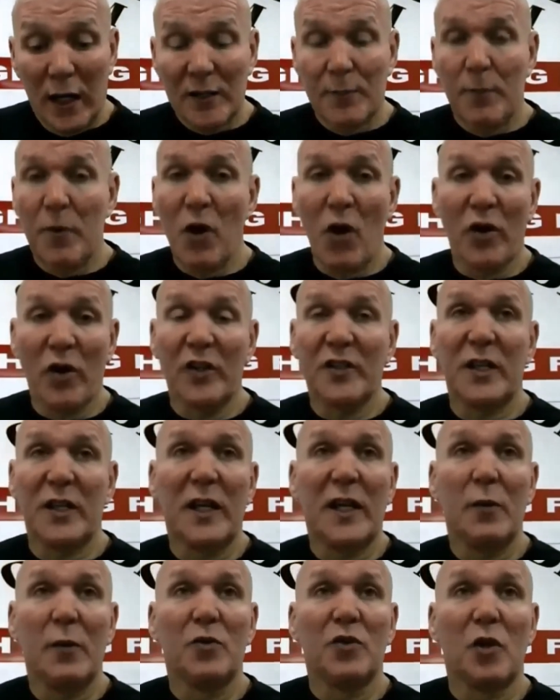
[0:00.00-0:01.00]
let's be honest,
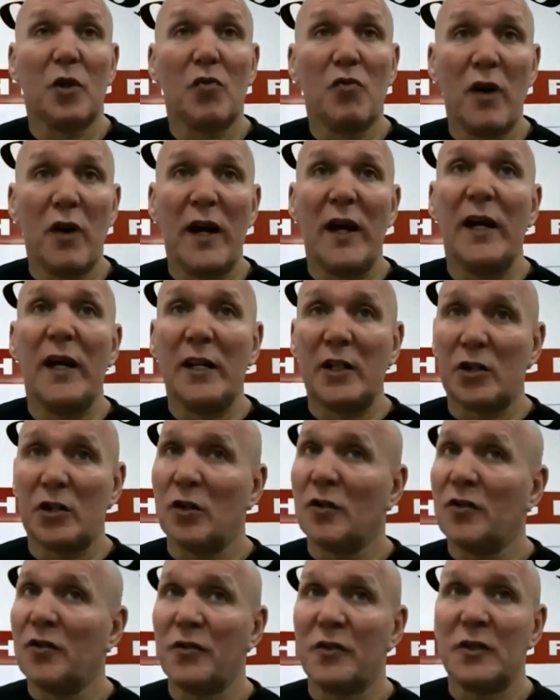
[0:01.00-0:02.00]
it was a really
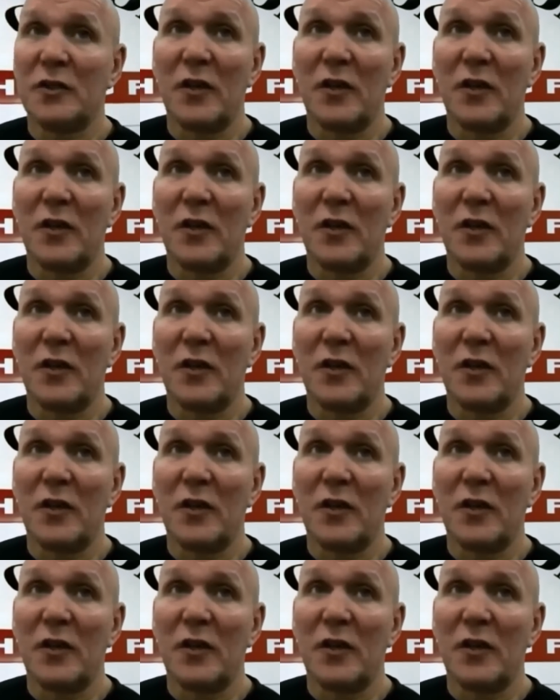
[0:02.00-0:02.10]
tough,